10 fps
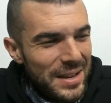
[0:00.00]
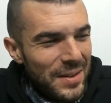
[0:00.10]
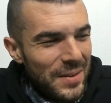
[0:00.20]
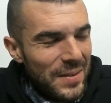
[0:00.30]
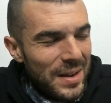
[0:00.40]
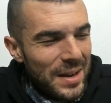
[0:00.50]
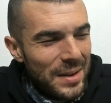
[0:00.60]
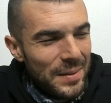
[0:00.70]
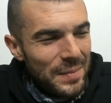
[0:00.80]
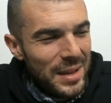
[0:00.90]
You know,
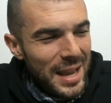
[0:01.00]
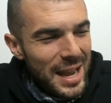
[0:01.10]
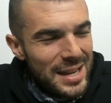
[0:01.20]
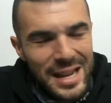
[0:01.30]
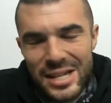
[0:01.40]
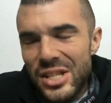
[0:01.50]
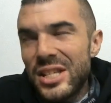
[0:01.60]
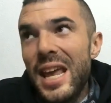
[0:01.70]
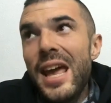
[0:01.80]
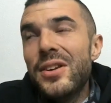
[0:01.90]
um, he had he had
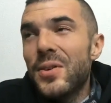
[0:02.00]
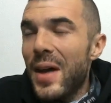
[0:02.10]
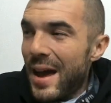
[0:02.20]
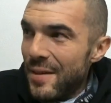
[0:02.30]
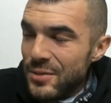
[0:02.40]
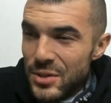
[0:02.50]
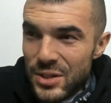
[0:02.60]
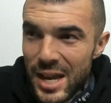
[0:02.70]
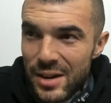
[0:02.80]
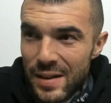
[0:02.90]
scandal after
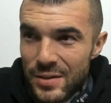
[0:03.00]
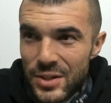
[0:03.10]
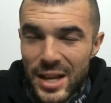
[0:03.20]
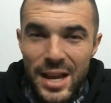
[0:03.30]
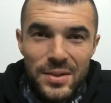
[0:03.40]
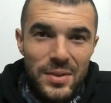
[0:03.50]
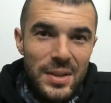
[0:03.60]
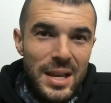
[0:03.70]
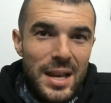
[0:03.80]
scandal after scandal